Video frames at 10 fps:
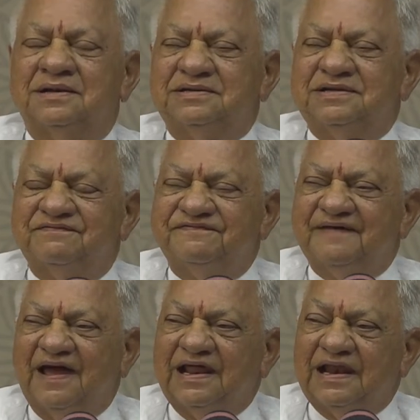She
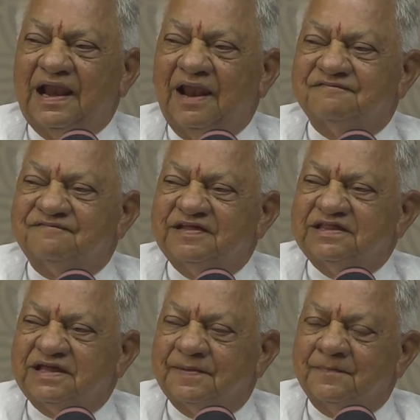fell in love
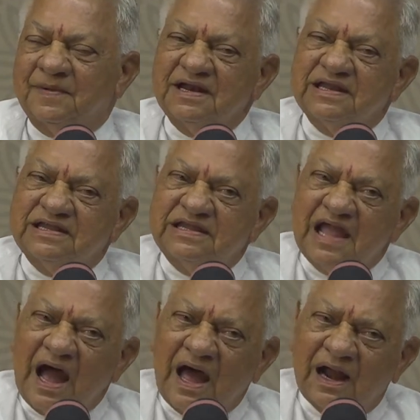with him.
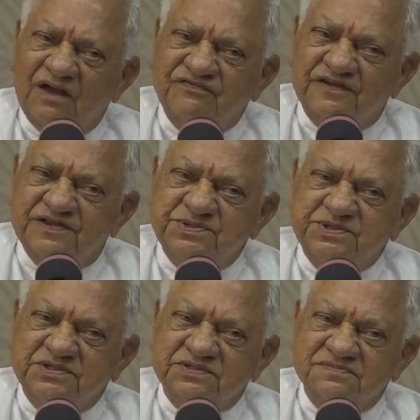Jnana
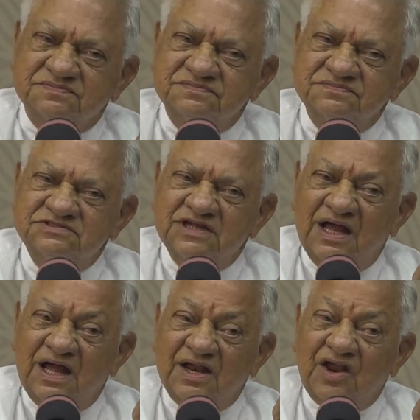first.
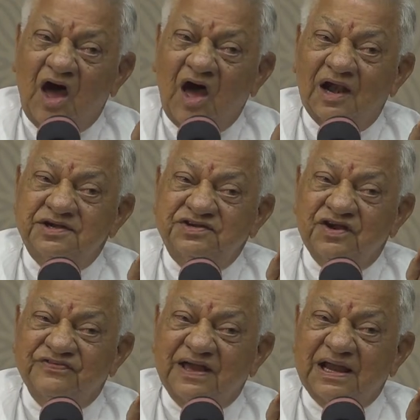Knowledge
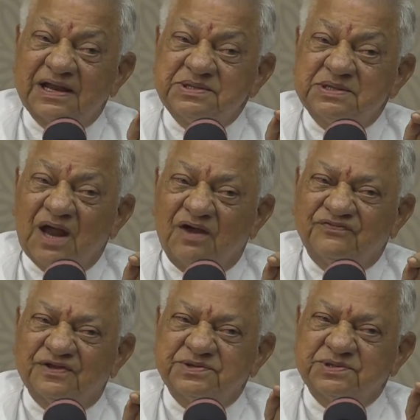of Krishna
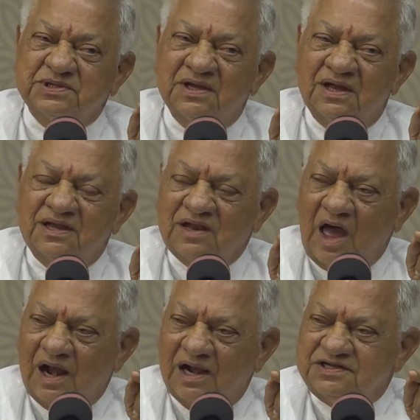first.
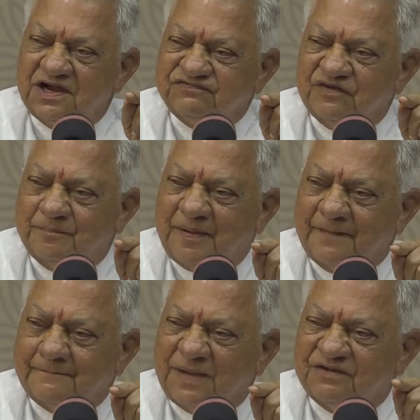Knowledge of
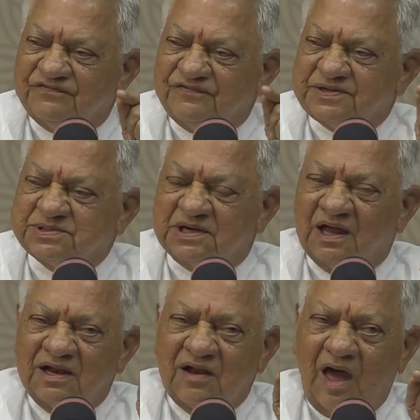Brahman first,
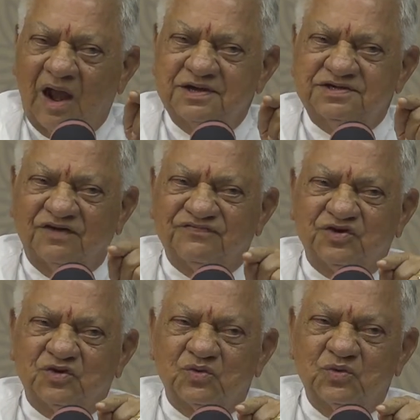knowledge of
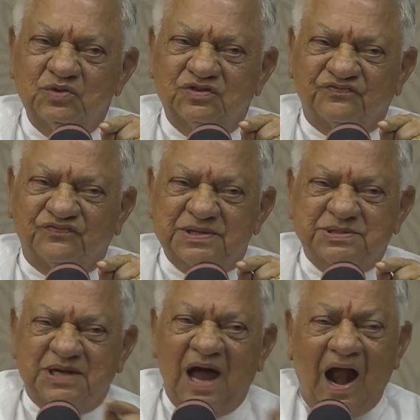truth
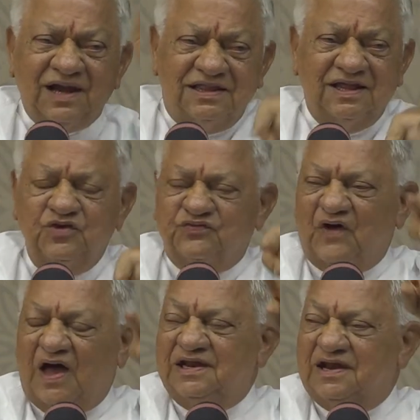first, and then you
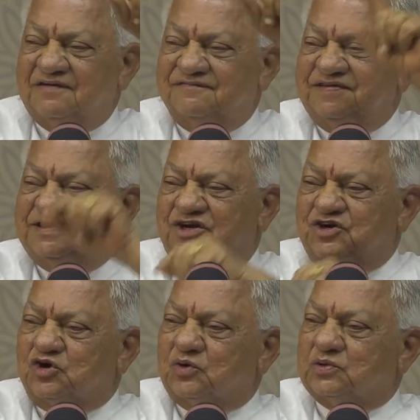fall in love with that
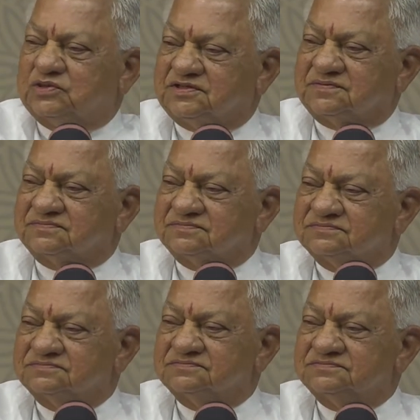truth.
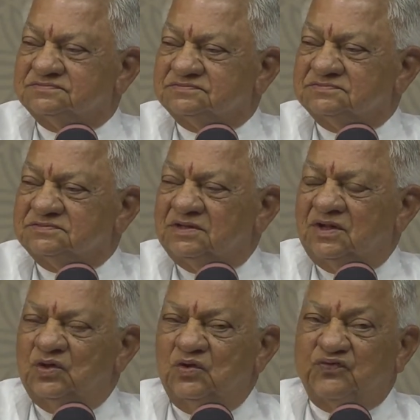
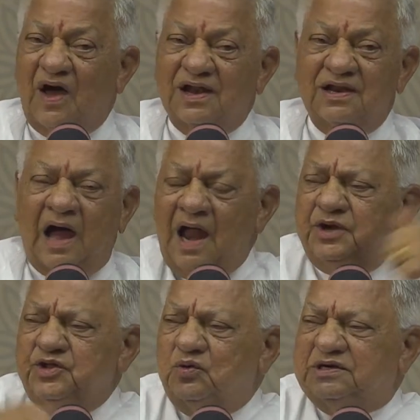You fall in
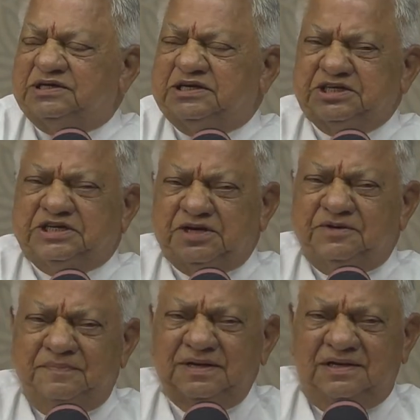and you
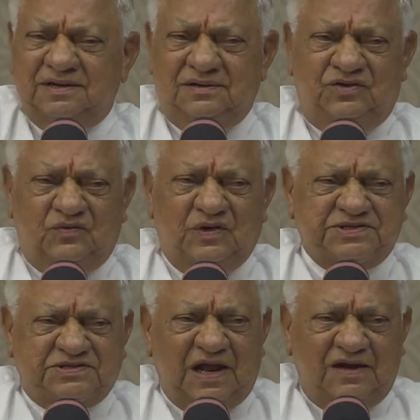determine
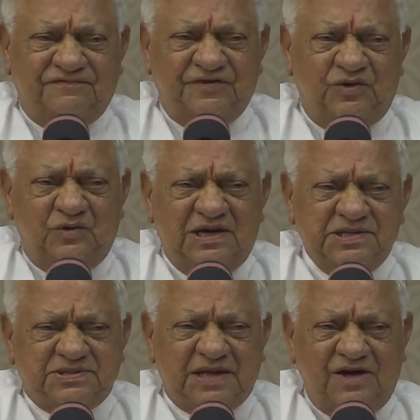yourself, you
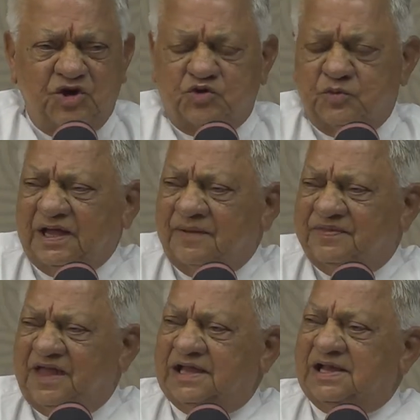decide to
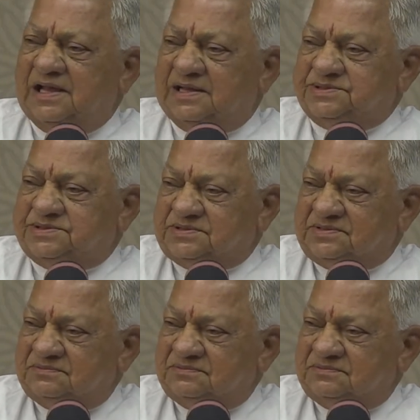become the IAS.